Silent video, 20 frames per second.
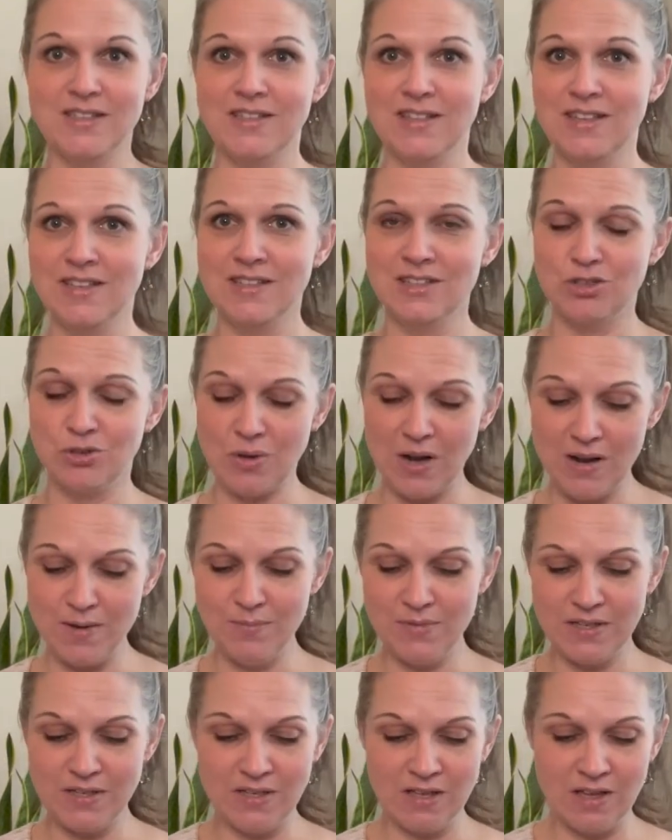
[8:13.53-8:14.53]
the
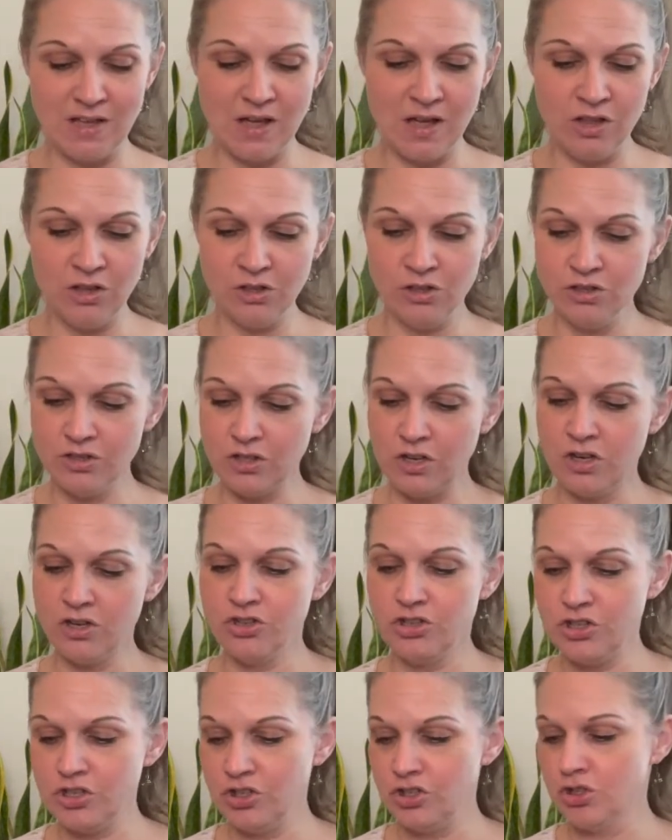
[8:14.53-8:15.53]
stripes and the colors are
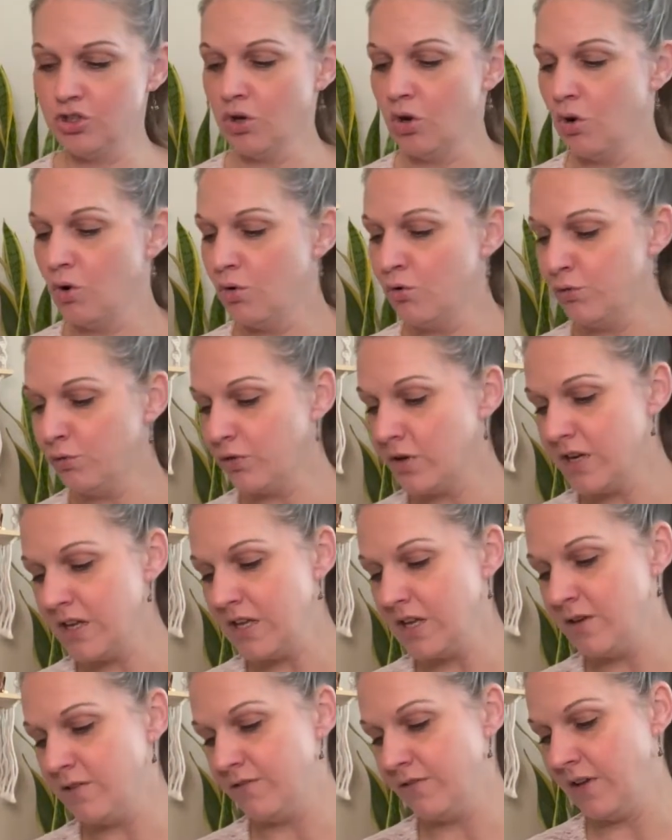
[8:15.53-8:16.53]
just so
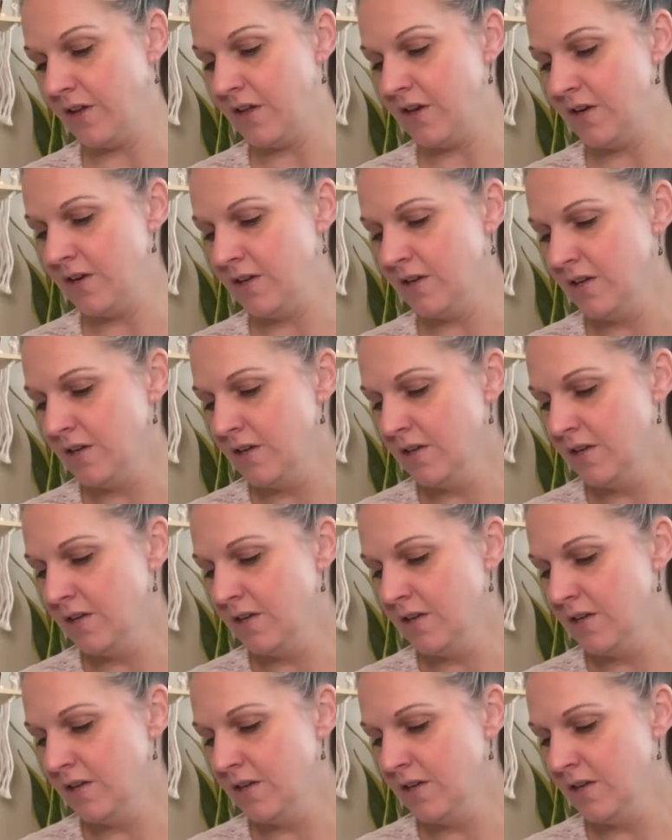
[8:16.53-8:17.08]
freaking fun.